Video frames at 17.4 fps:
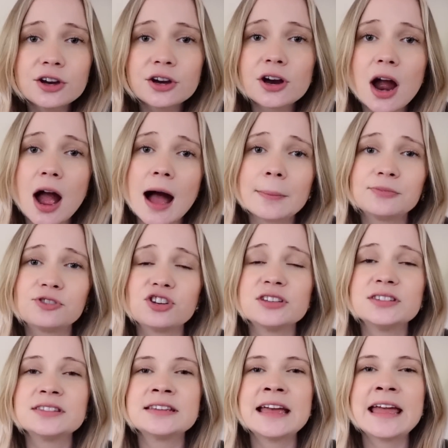your
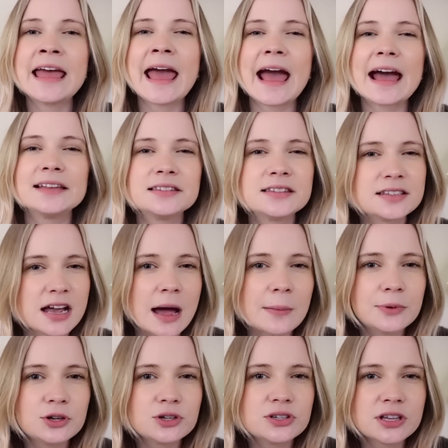options and
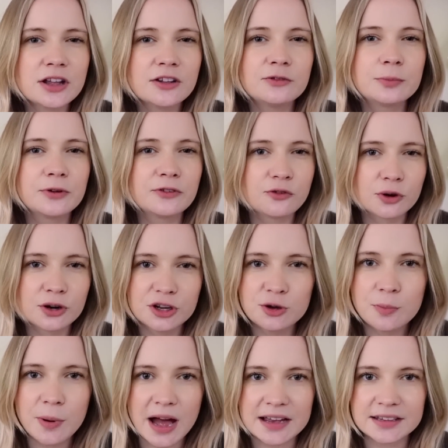stop yourself before
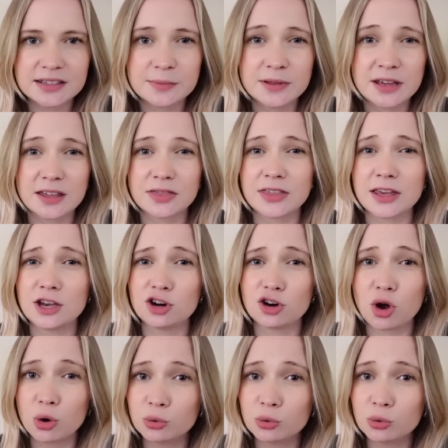you buy something that you're